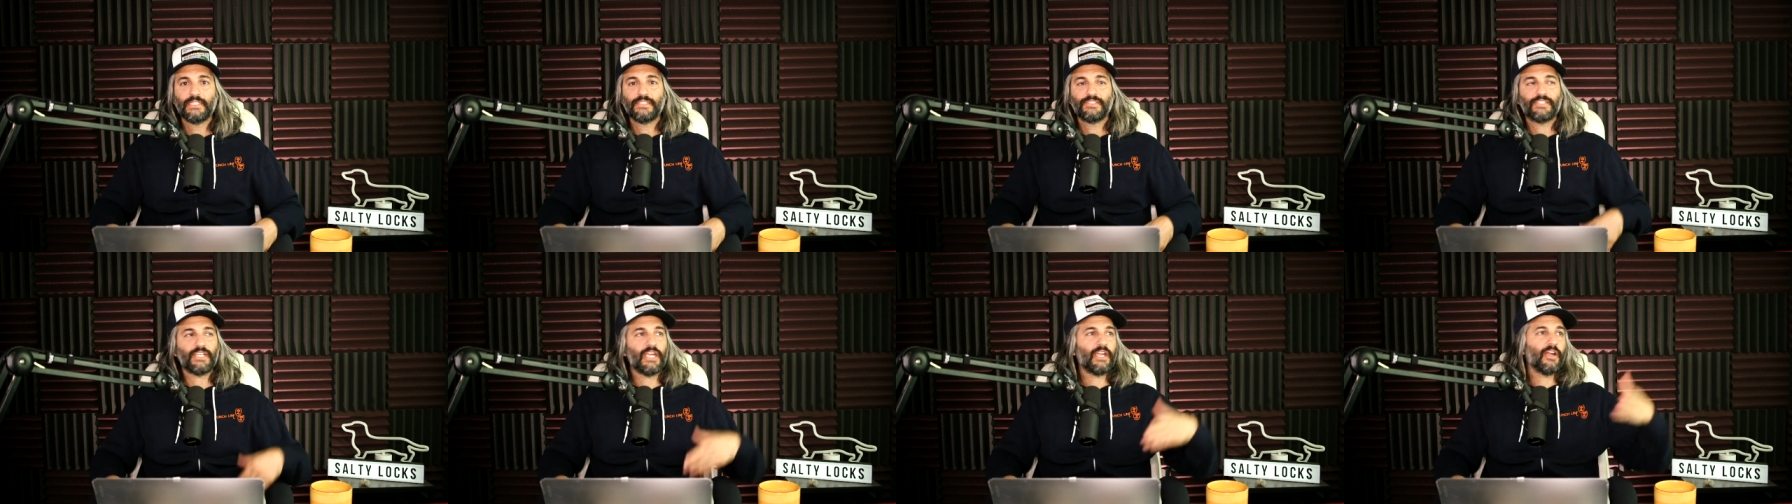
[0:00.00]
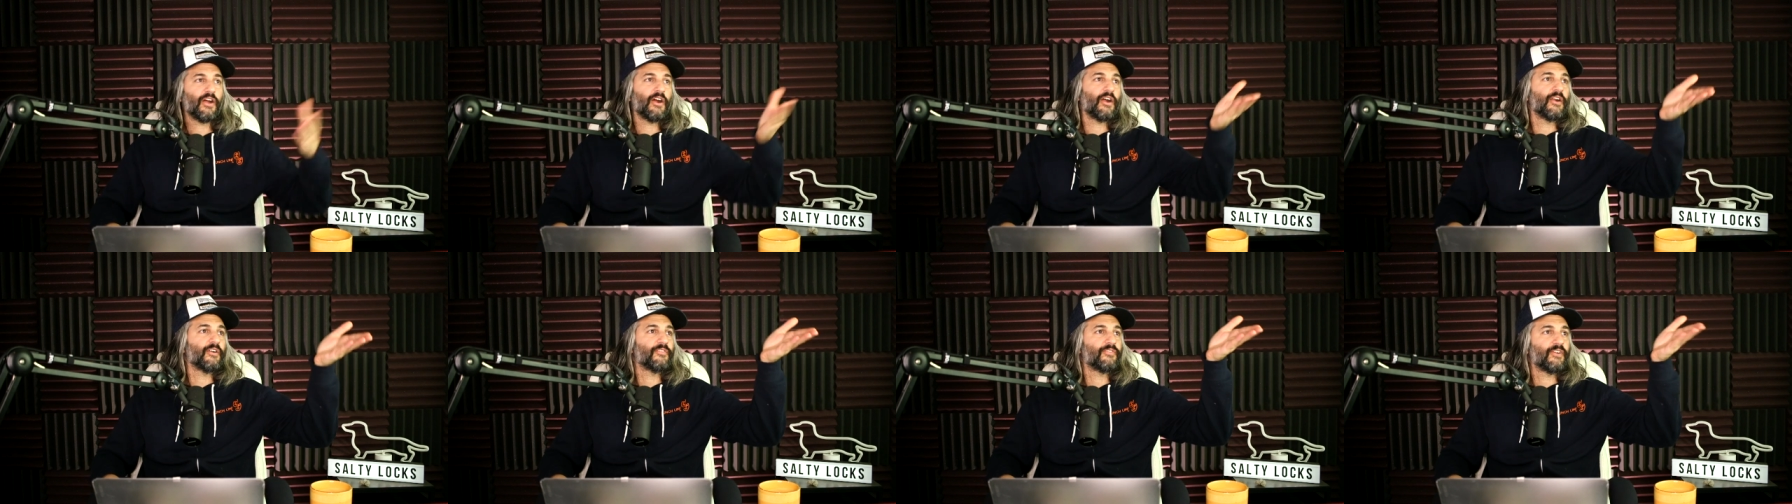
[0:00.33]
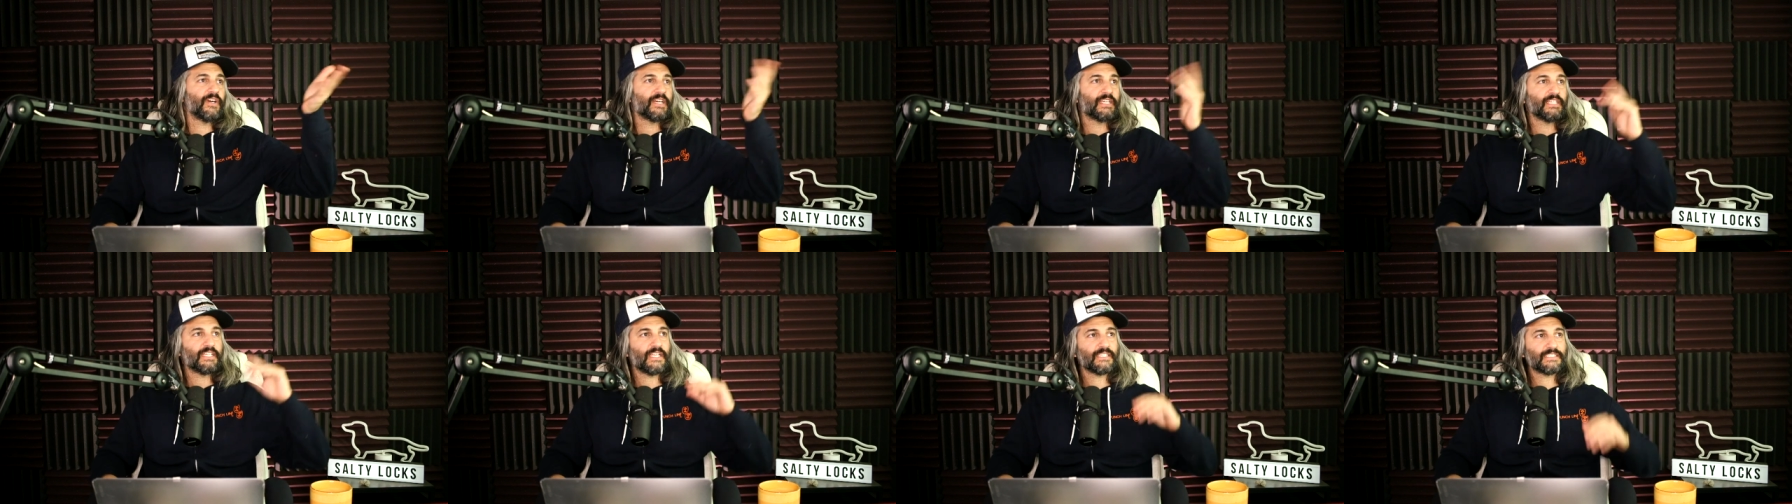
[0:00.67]
JR
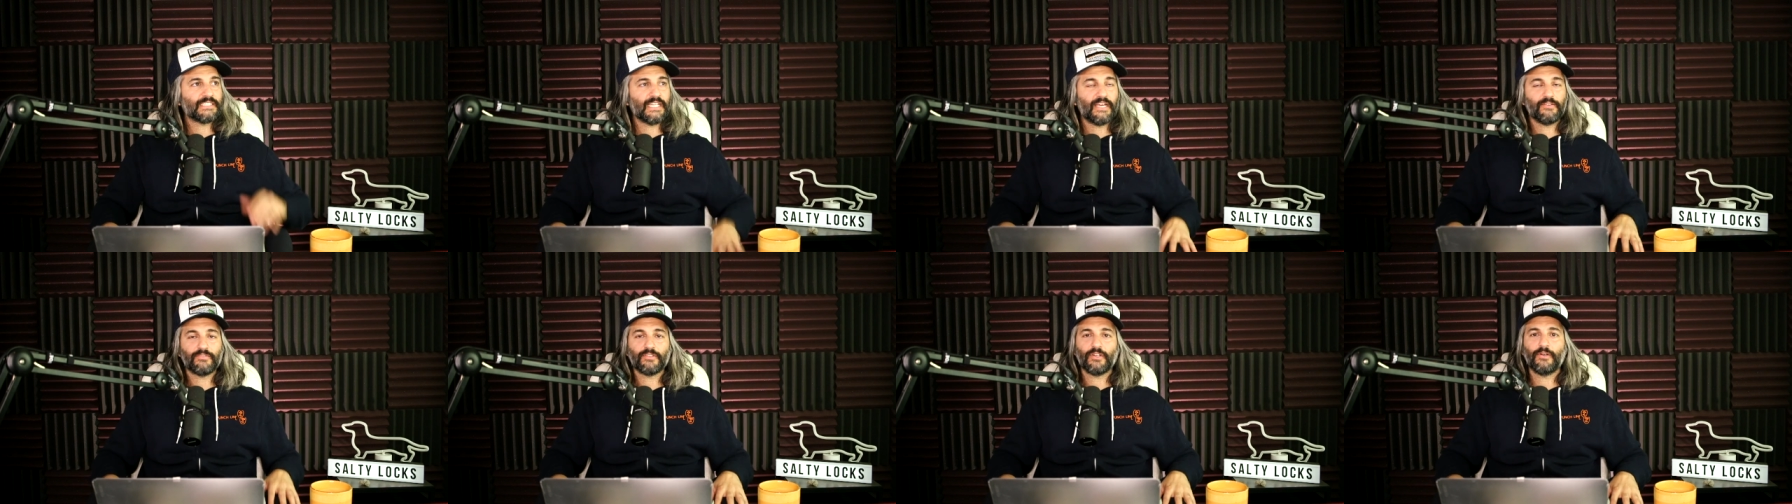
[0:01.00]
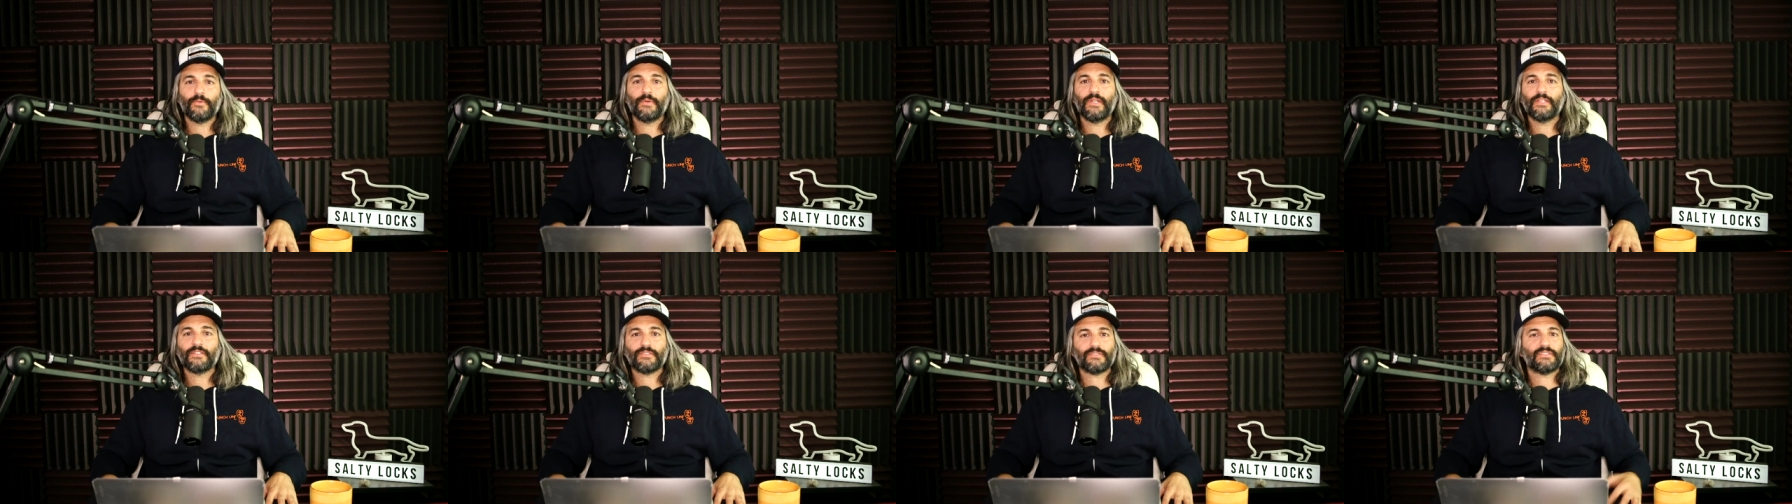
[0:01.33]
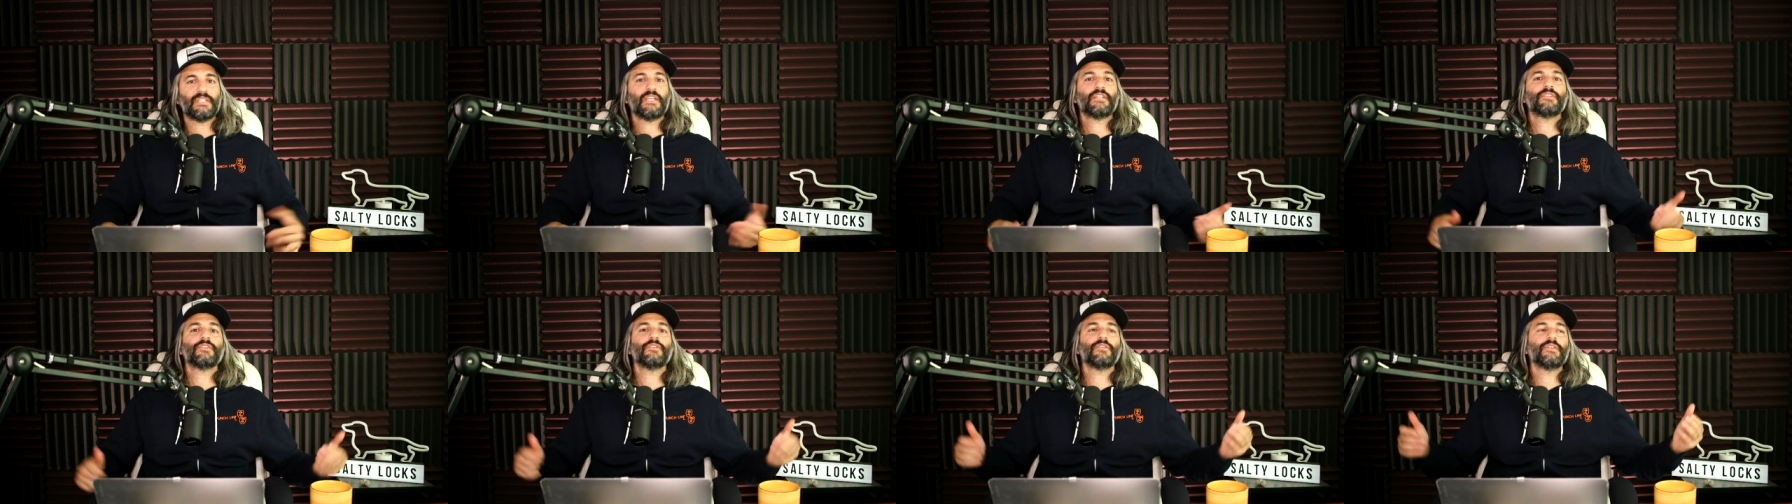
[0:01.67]
fucking doesn't have global entry. It's
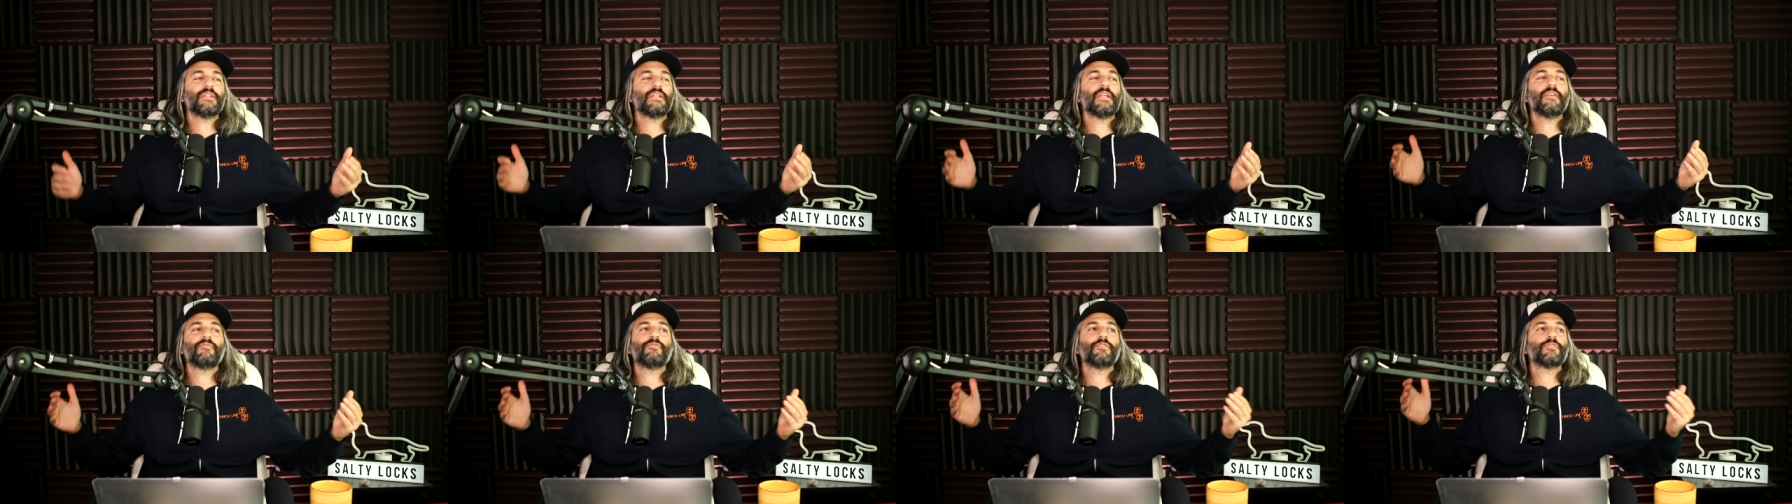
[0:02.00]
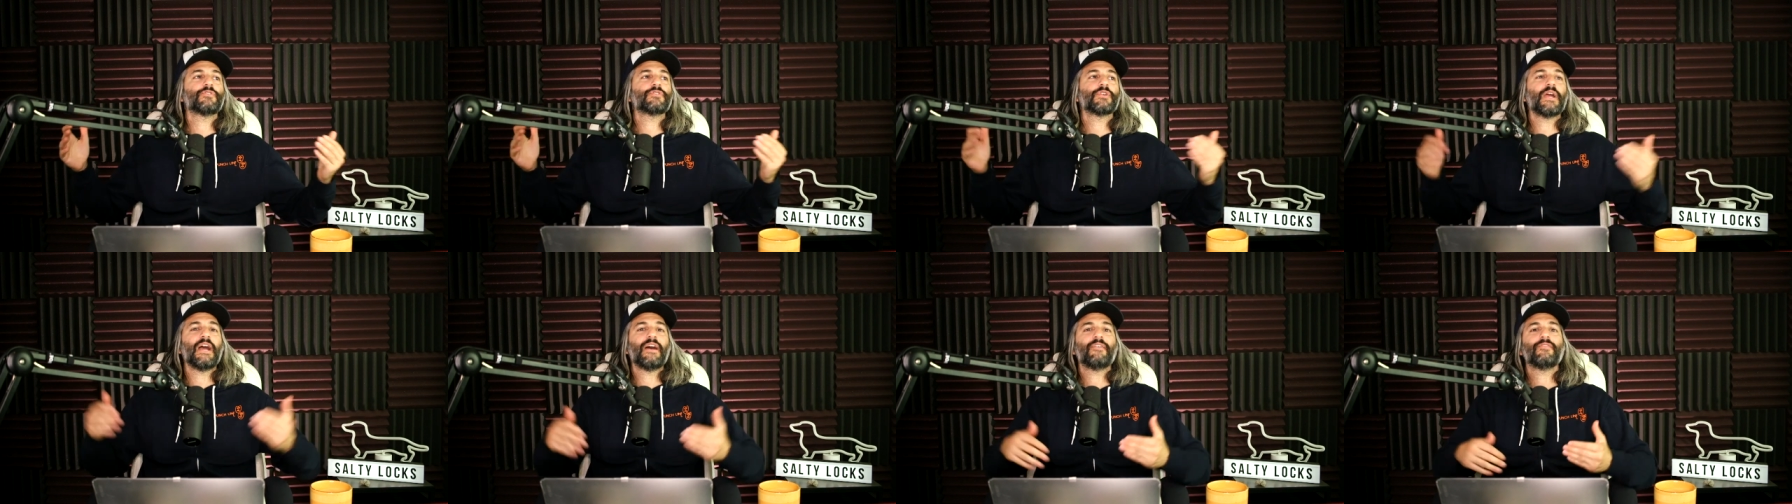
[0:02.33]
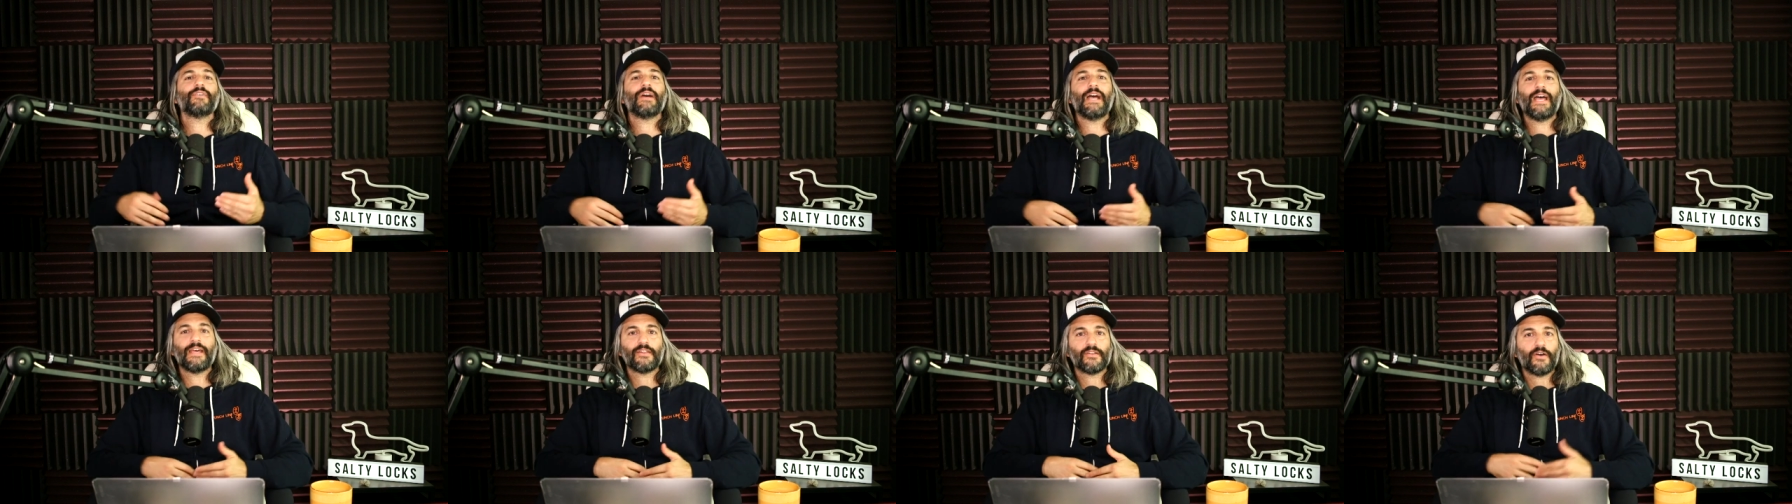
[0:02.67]
like, dude, if you
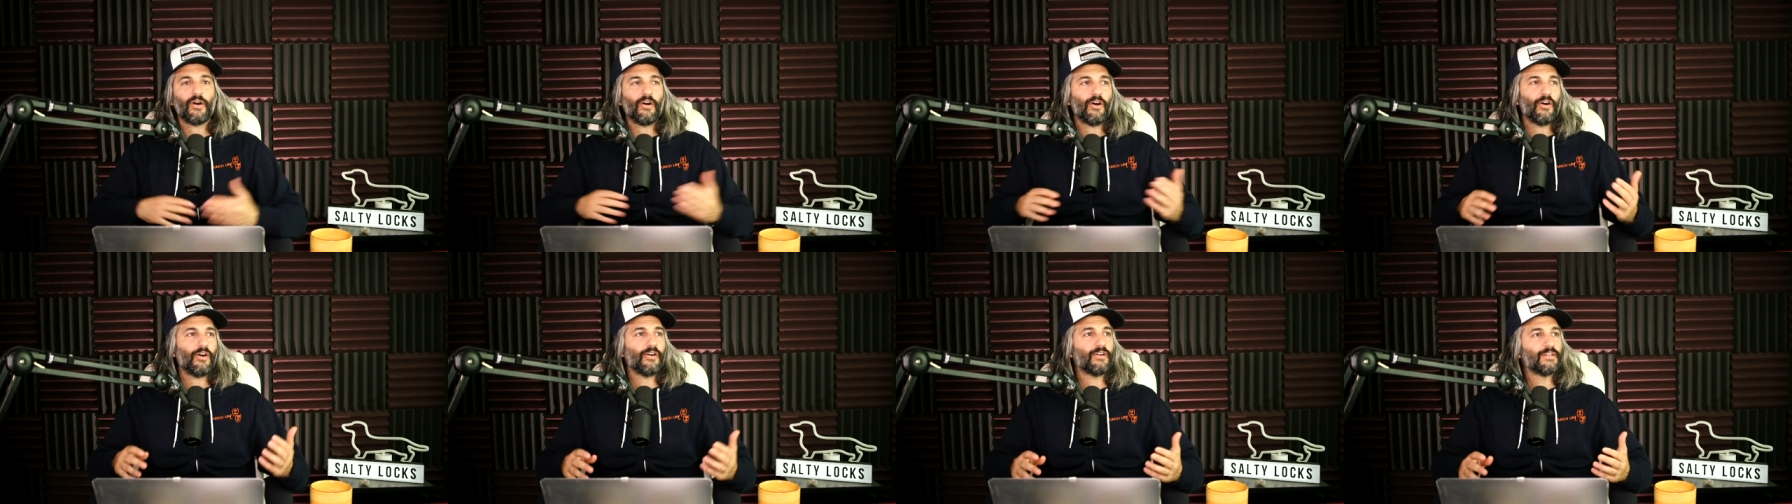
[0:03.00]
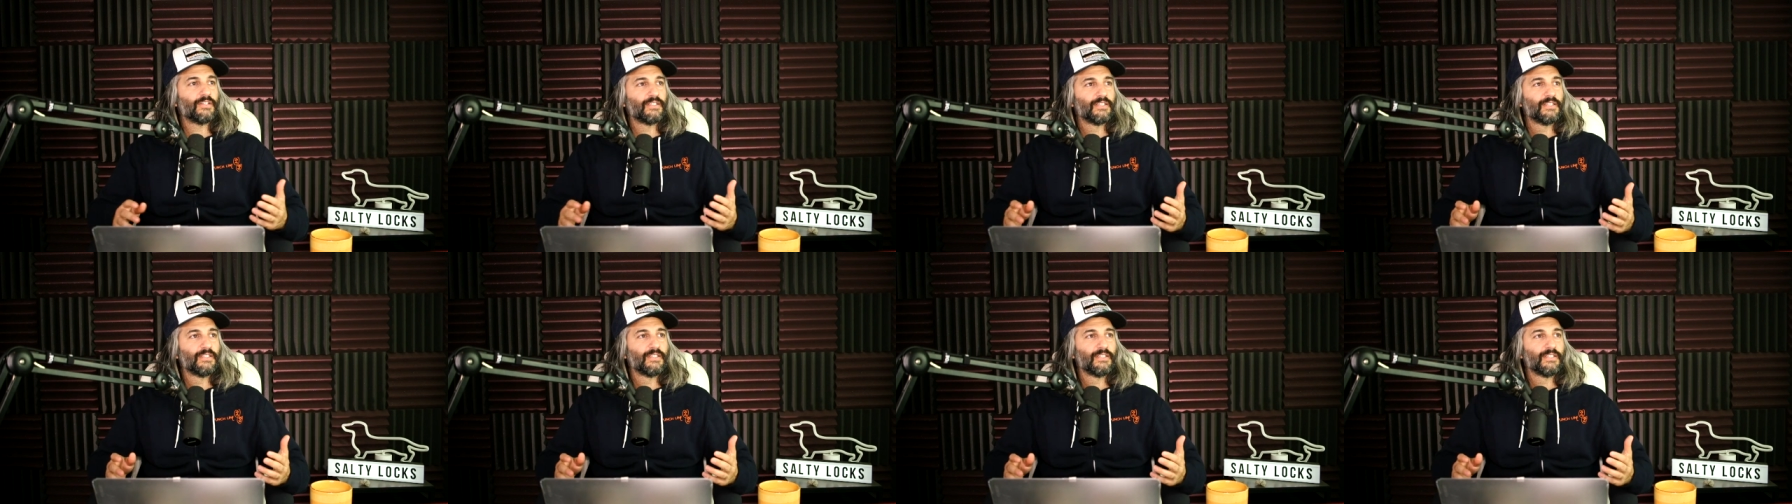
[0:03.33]
travel at all